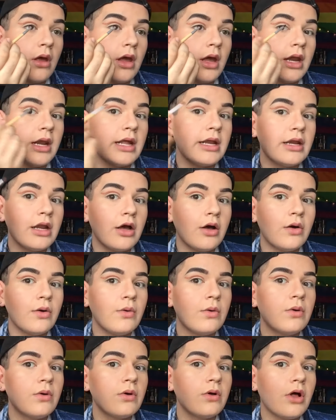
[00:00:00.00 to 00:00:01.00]
And I
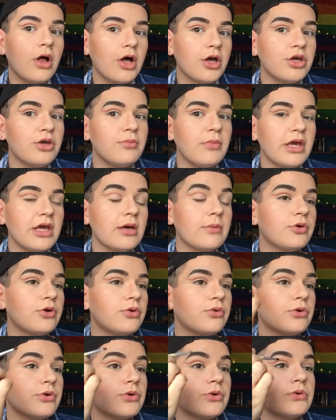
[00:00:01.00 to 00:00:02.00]
know all you makeup
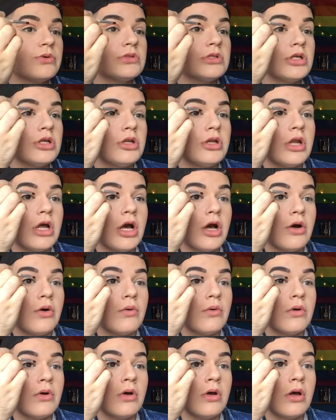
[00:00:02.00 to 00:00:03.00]
gurus
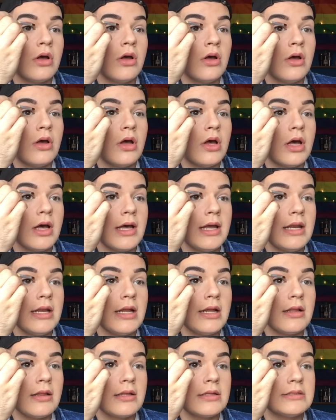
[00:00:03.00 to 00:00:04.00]
know,
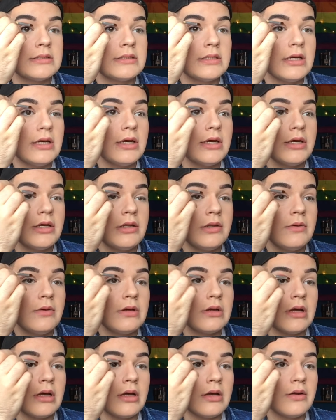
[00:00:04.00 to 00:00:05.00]
honey, that's not how you do a
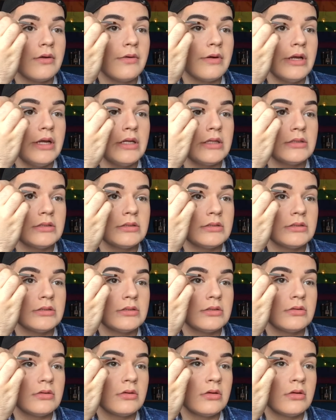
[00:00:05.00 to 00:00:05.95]
cut crease.